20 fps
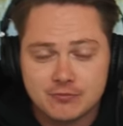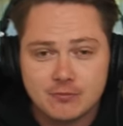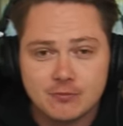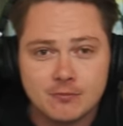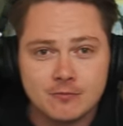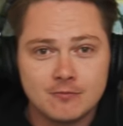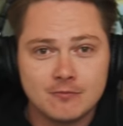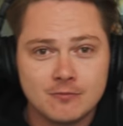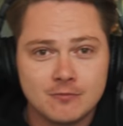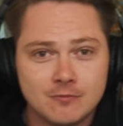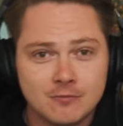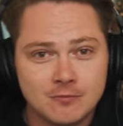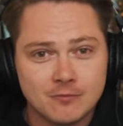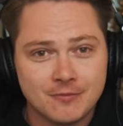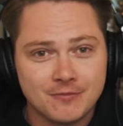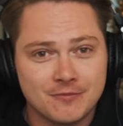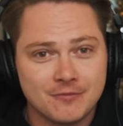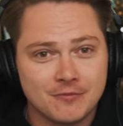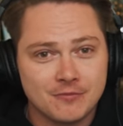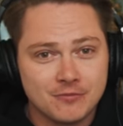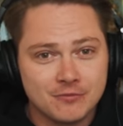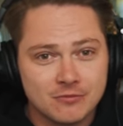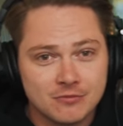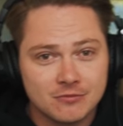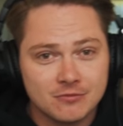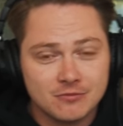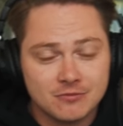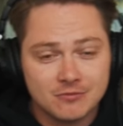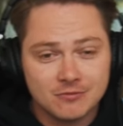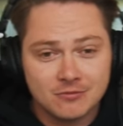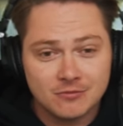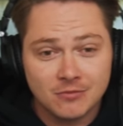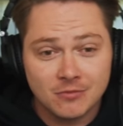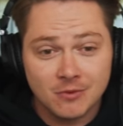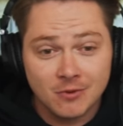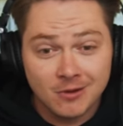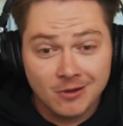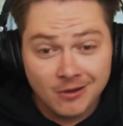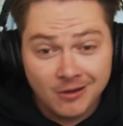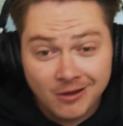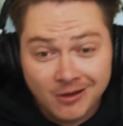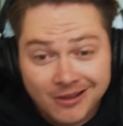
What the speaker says: (no one is talking)